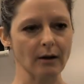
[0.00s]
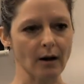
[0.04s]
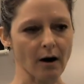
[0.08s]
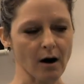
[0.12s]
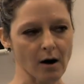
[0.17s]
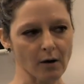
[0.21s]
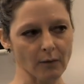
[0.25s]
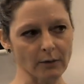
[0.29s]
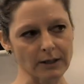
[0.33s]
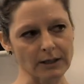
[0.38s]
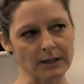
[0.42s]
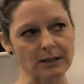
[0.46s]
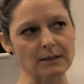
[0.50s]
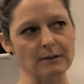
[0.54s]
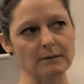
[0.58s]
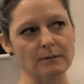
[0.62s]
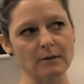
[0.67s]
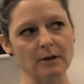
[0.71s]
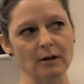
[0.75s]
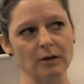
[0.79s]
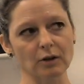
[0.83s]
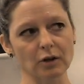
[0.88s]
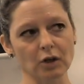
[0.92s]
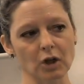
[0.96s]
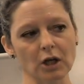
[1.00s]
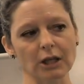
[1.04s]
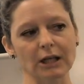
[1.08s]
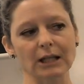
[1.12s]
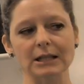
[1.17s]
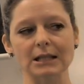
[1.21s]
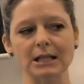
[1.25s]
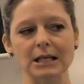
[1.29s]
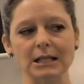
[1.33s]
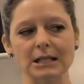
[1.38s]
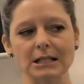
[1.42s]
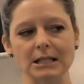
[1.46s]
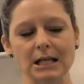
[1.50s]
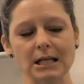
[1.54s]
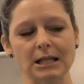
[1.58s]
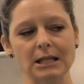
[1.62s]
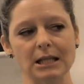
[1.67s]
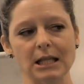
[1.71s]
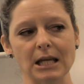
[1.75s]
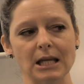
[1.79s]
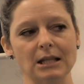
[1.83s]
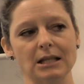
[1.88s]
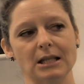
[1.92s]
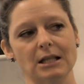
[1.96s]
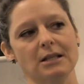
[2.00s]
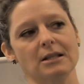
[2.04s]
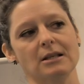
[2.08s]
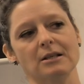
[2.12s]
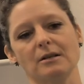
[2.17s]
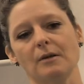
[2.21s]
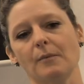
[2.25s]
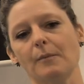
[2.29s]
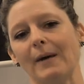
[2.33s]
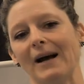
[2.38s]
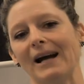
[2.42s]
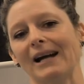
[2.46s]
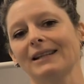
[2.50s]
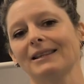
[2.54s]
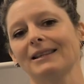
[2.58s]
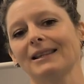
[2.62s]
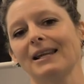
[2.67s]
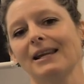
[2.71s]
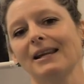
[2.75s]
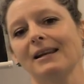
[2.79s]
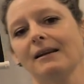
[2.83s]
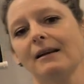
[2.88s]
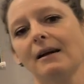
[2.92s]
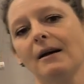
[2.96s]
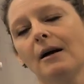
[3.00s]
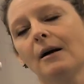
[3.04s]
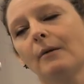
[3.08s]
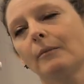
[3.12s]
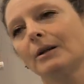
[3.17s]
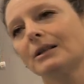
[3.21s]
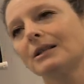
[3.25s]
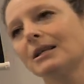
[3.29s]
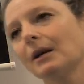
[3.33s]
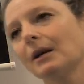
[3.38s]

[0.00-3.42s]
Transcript: to always look at this and think this is a bad thing, but